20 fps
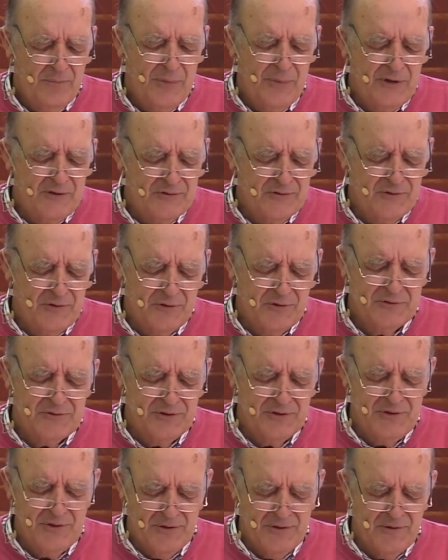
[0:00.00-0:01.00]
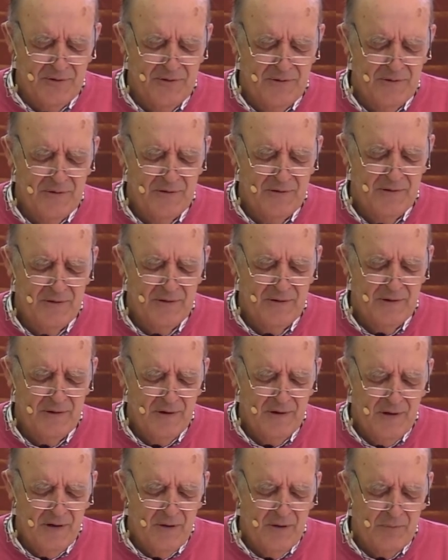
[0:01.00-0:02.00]
priests used to do,
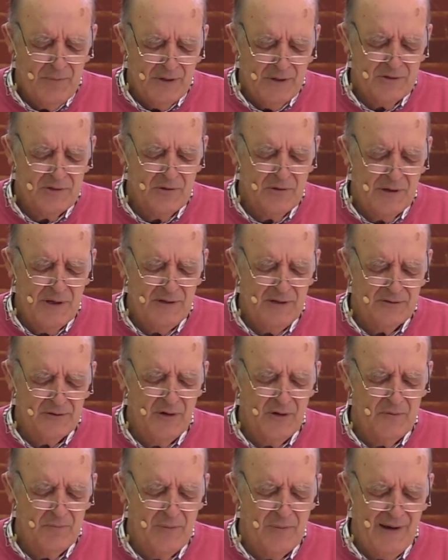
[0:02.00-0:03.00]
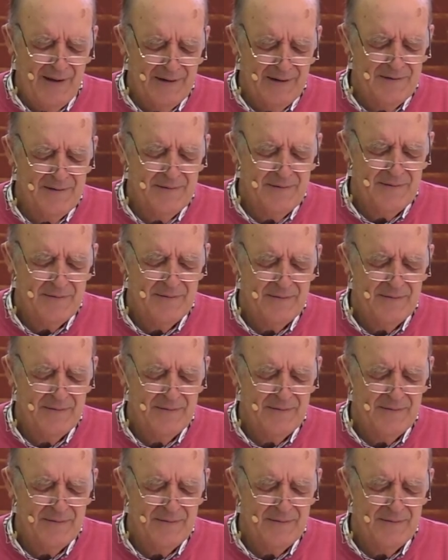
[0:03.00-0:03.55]
but took his own blood